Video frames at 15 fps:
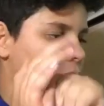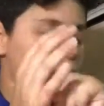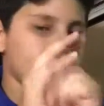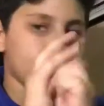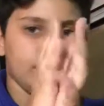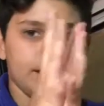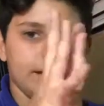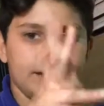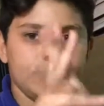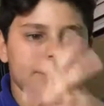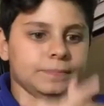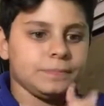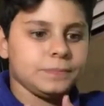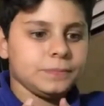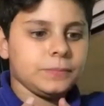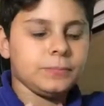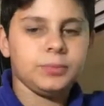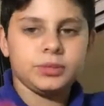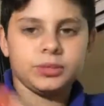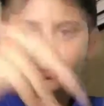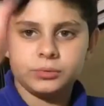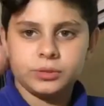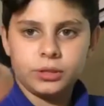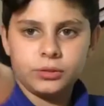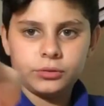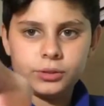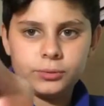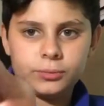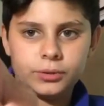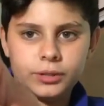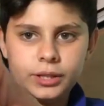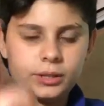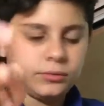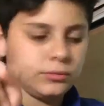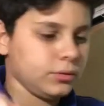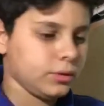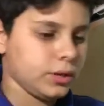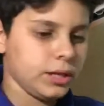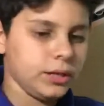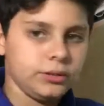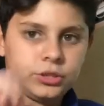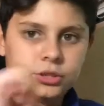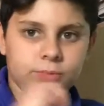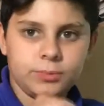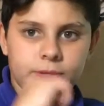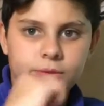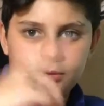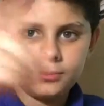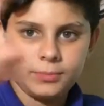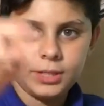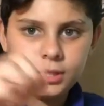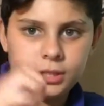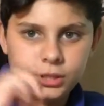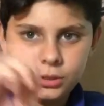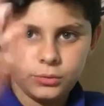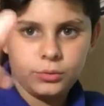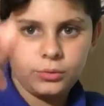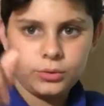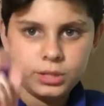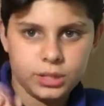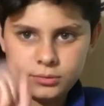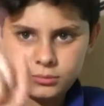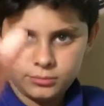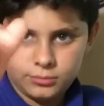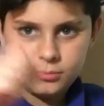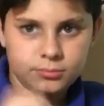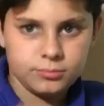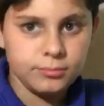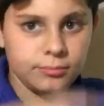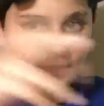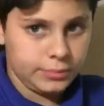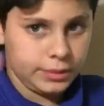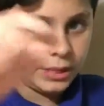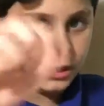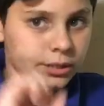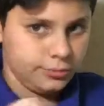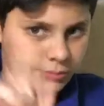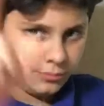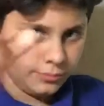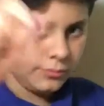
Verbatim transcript: Okay, but don't tell anyone that, okay? Just between me and you, okay? Me and you.